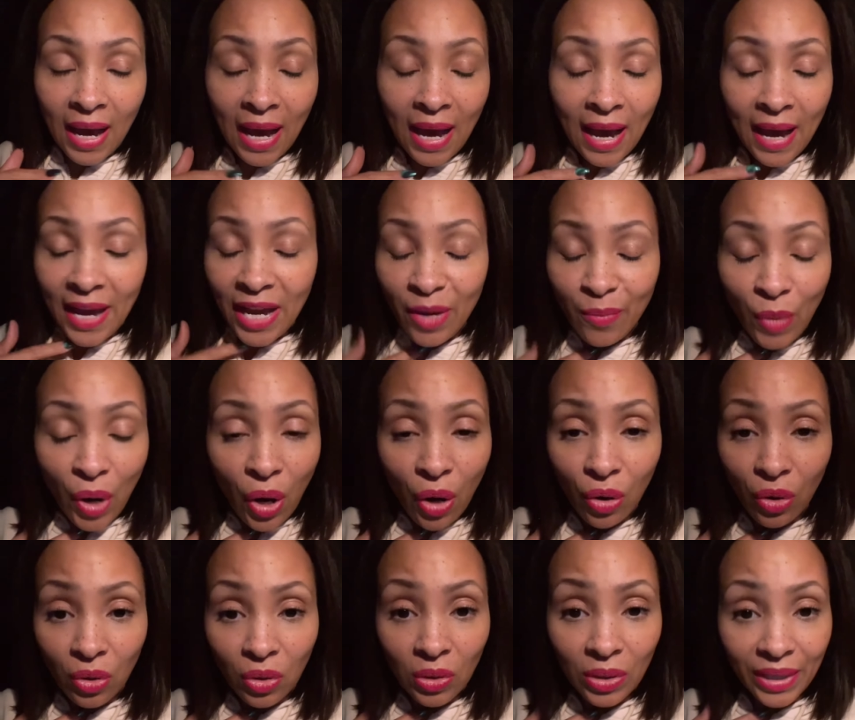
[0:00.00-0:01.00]
I am
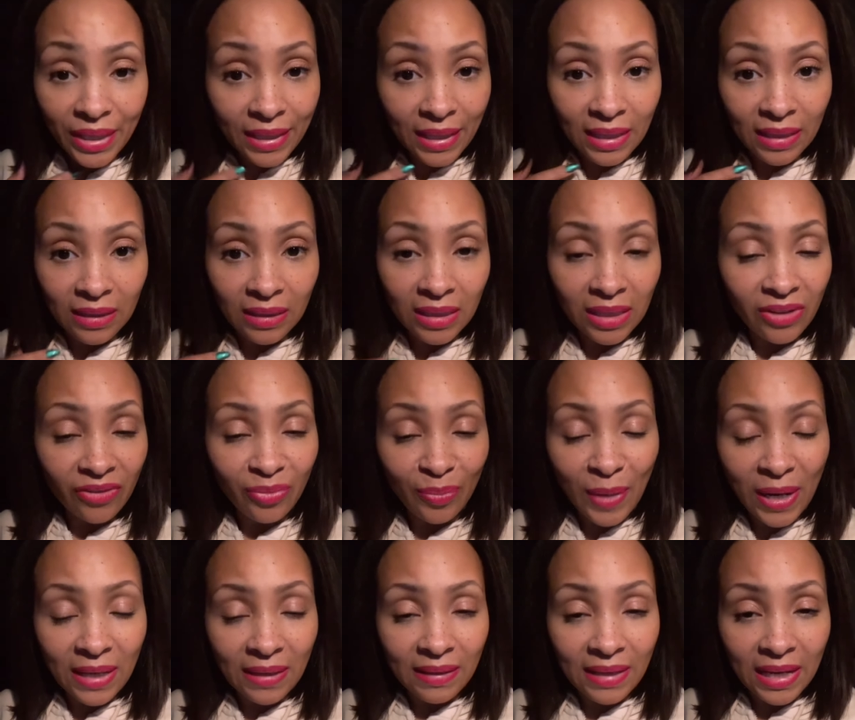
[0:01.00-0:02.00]
whole and I love
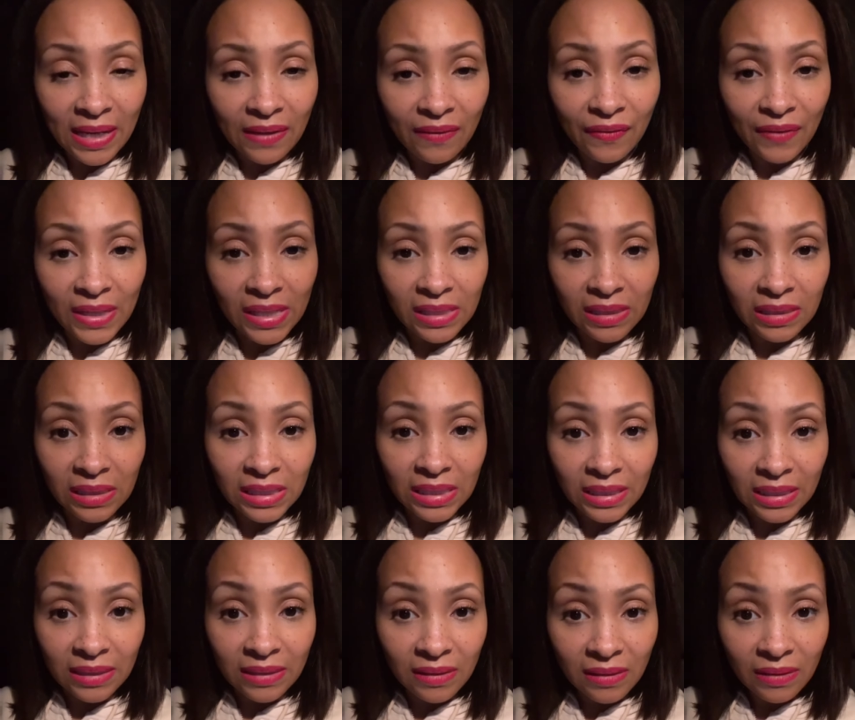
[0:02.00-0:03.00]
my life as it
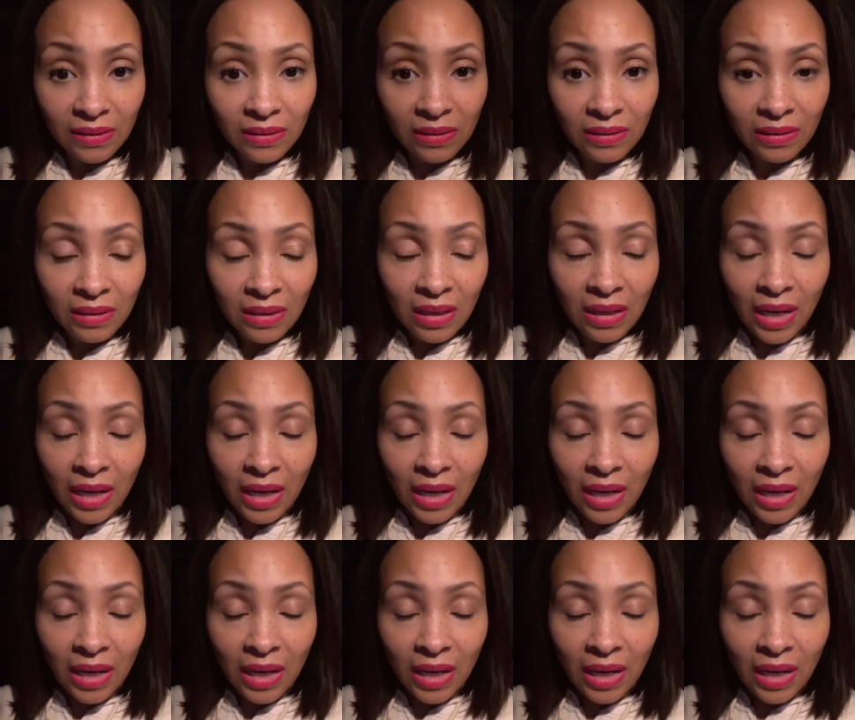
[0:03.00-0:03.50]
is.